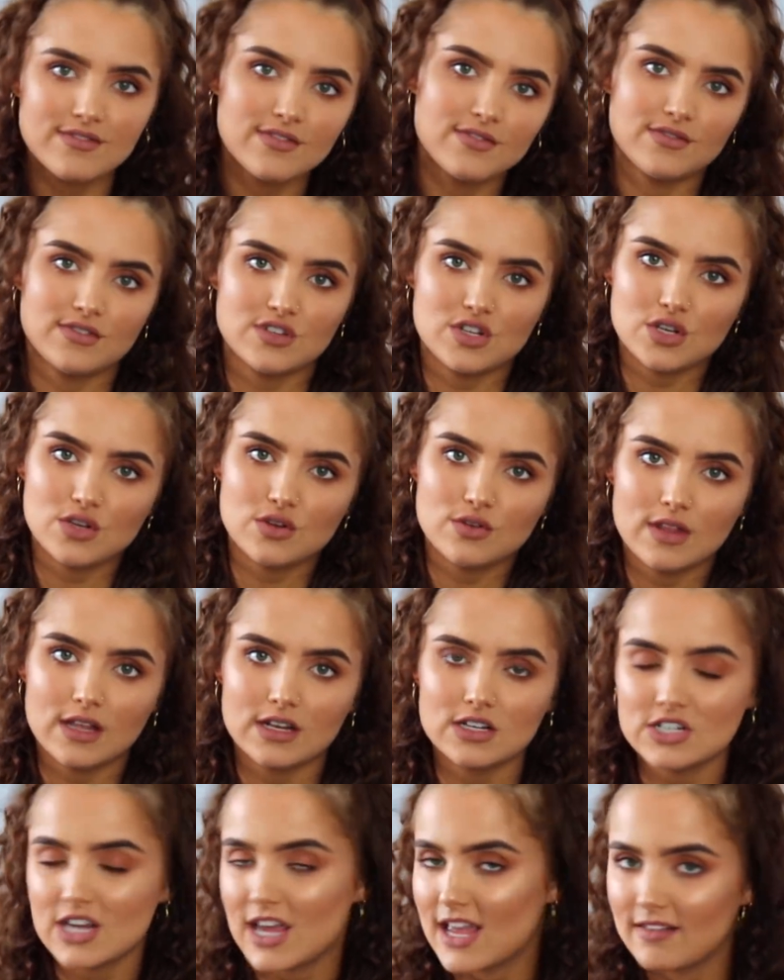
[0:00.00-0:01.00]
If you do,
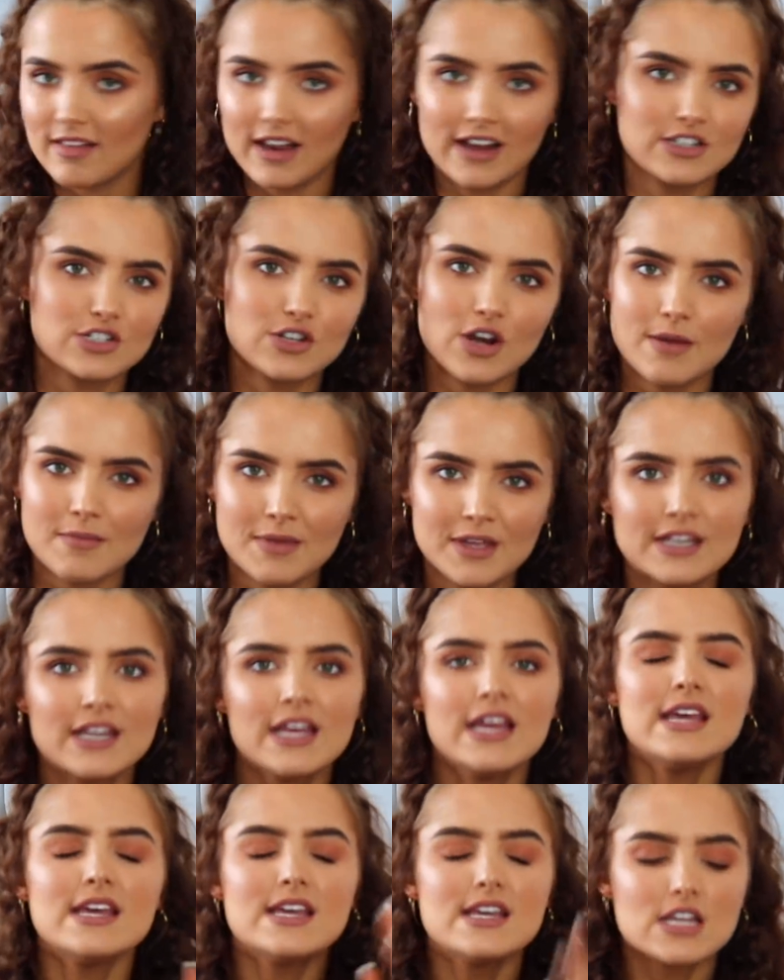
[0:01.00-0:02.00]
then shave. Like, do you know what I mean?
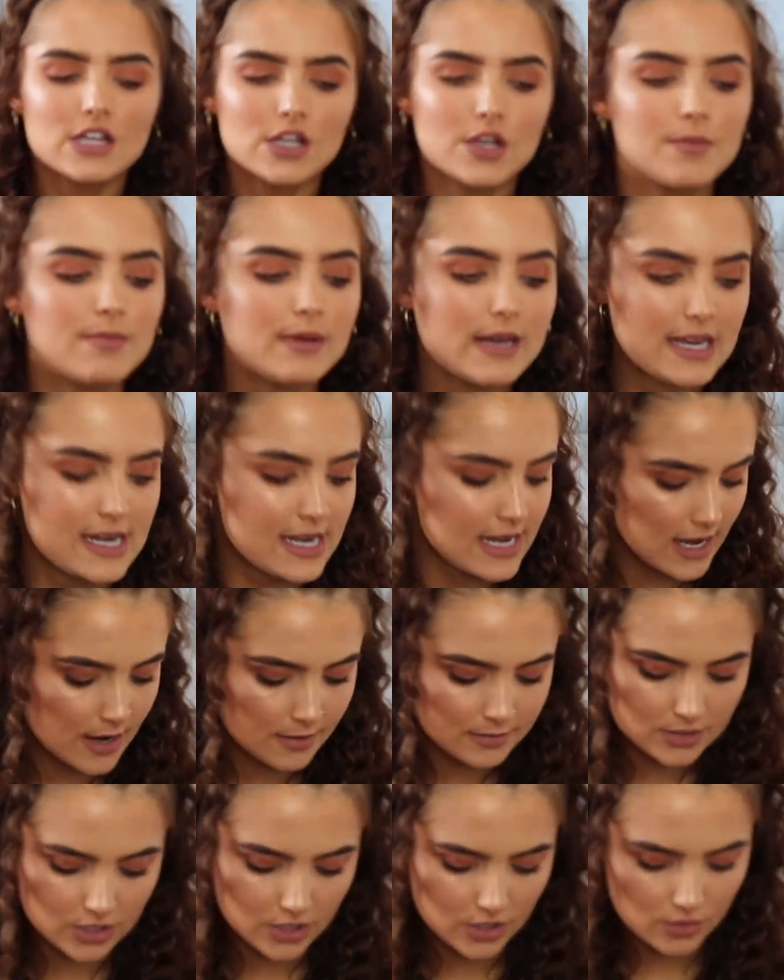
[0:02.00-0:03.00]
Completely
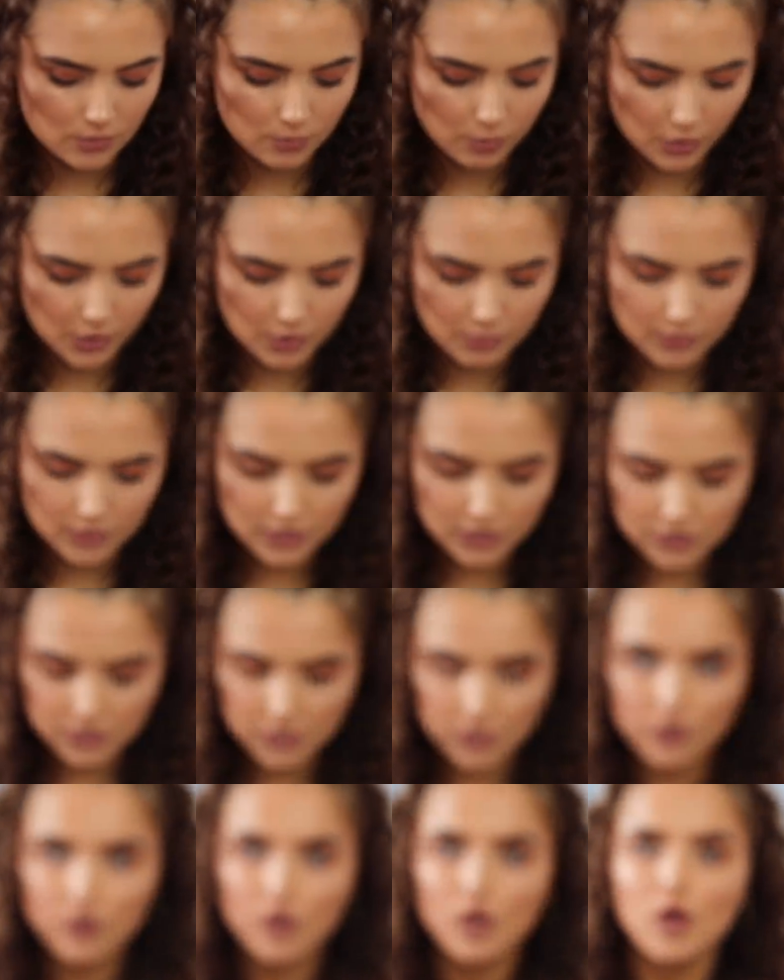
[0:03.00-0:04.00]
up to you what you want to
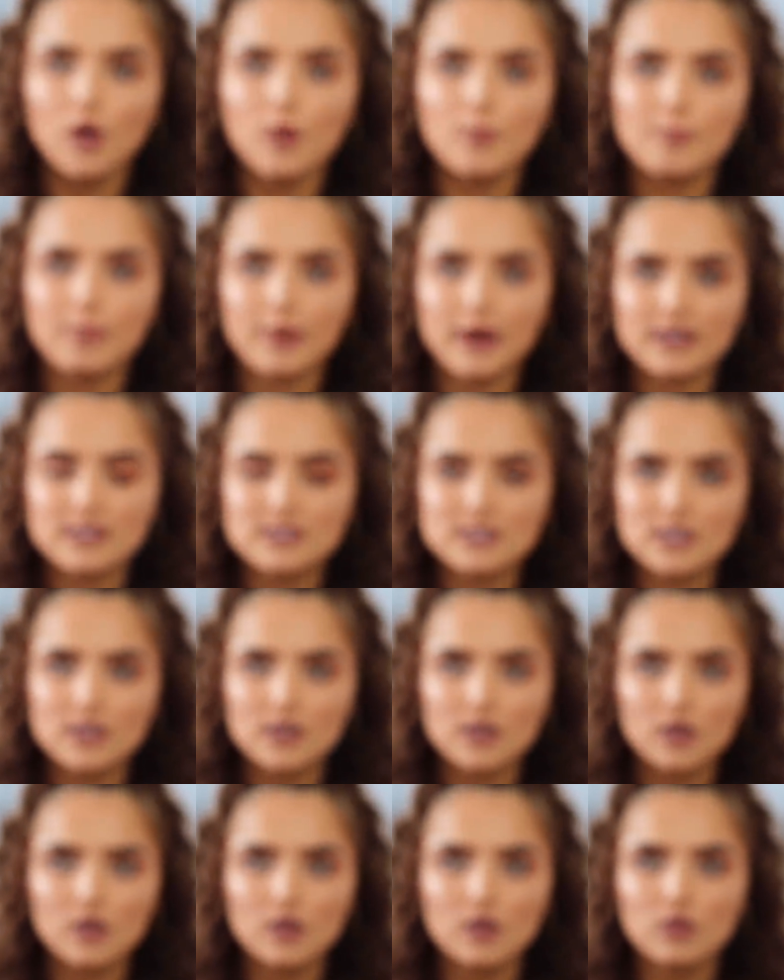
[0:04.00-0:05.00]
do. But
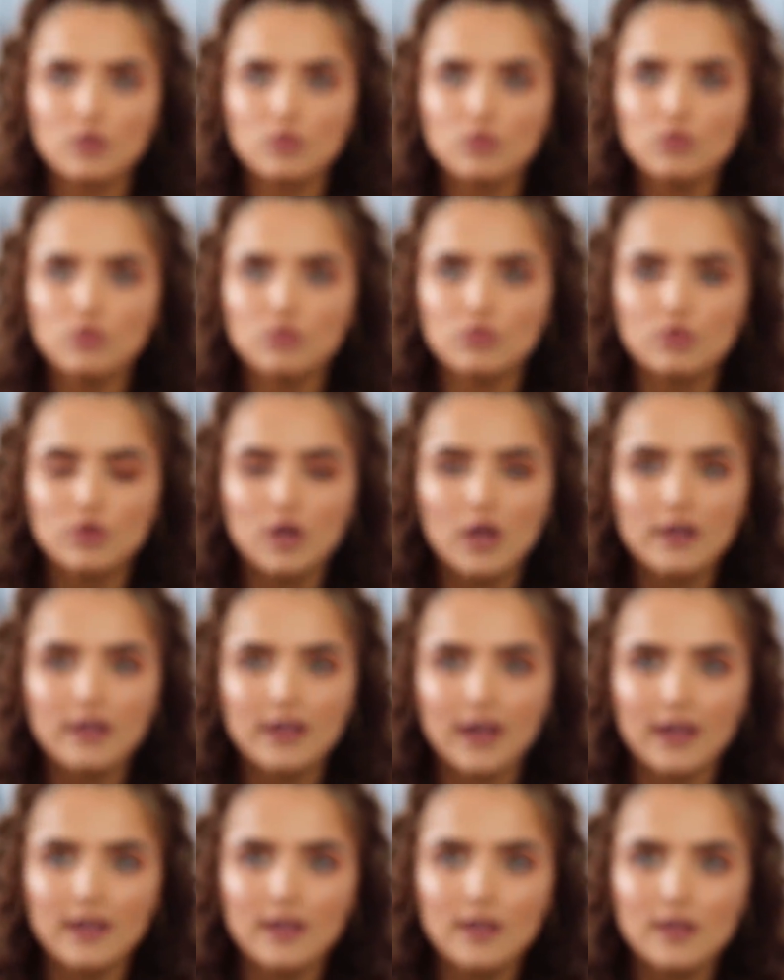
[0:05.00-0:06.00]
ooh,
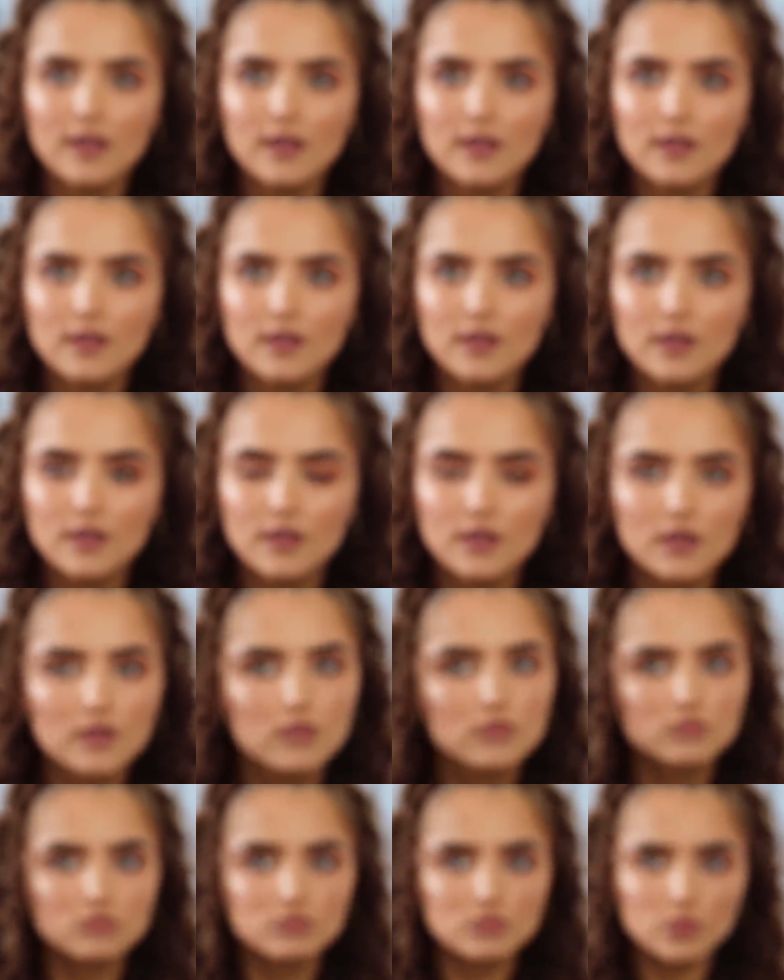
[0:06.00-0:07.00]
okay.
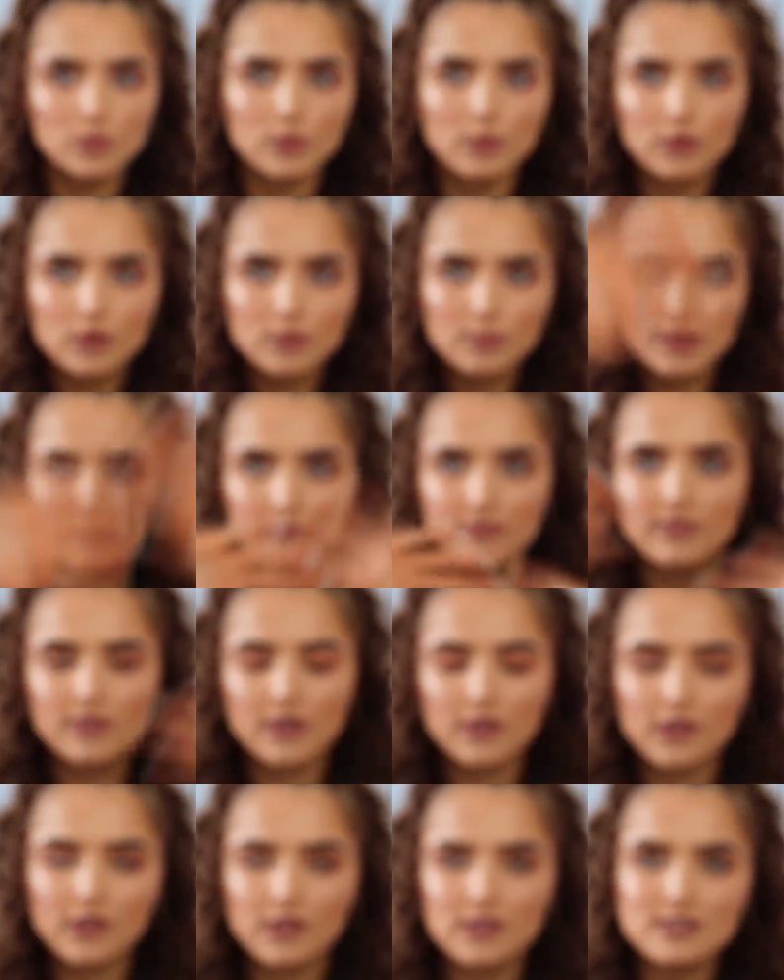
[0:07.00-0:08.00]
We want to be in
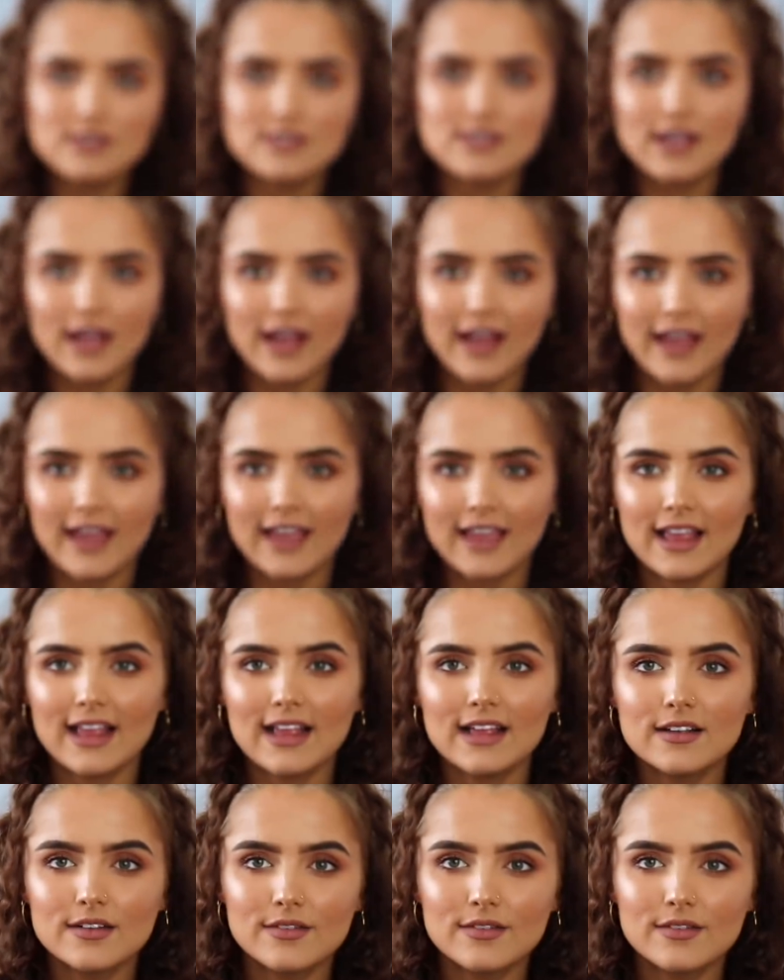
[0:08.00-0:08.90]
focus. Hi.